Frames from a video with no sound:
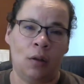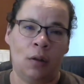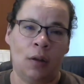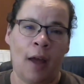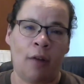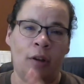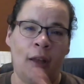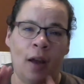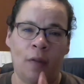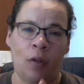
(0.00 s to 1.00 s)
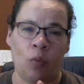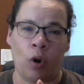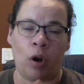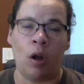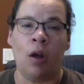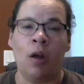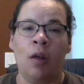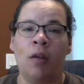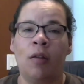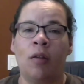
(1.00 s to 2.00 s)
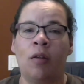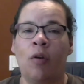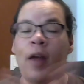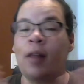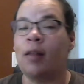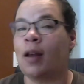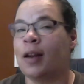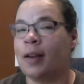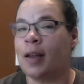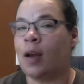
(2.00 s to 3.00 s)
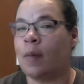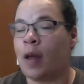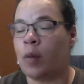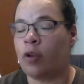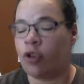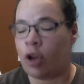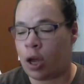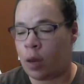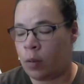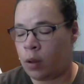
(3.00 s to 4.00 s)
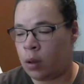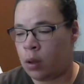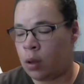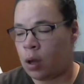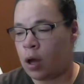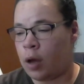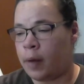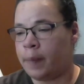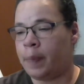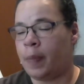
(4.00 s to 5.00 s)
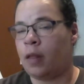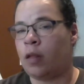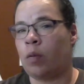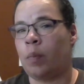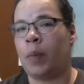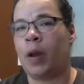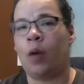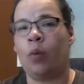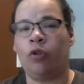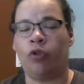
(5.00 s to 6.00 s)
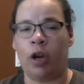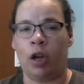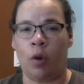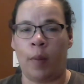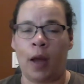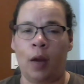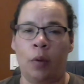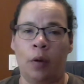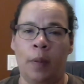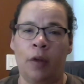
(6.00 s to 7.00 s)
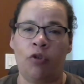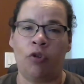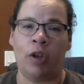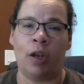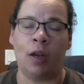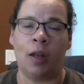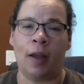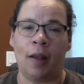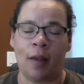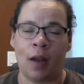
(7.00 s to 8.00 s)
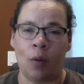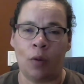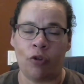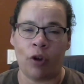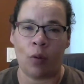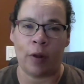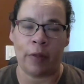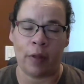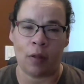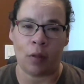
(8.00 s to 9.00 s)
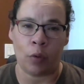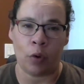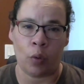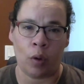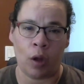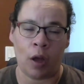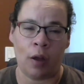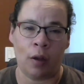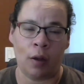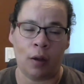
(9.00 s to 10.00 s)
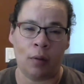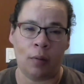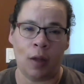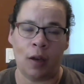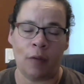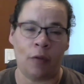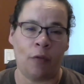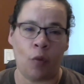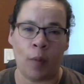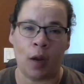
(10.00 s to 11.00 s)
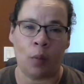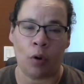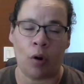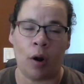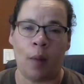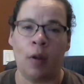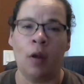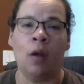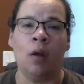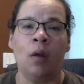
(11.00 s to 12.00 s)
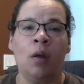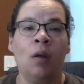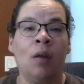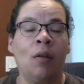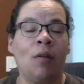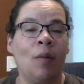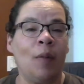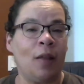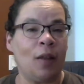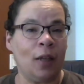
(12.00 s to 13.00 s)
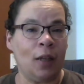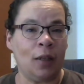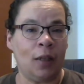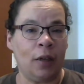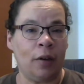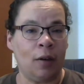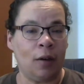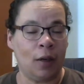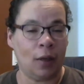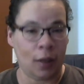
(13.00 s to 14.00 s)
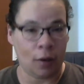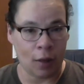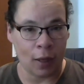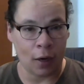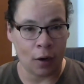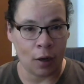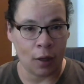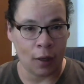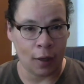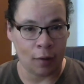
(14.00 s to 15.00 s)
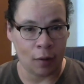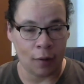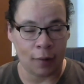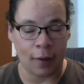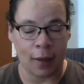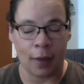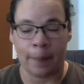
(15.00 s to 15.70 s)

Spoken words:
counted canvas work. So that's not going to take up that much time. But I will try to go back and put pictures in. Like I said, I will try to run this through a different formatting program, so it makes it a little clearer and a little cleaner, a little easier to see.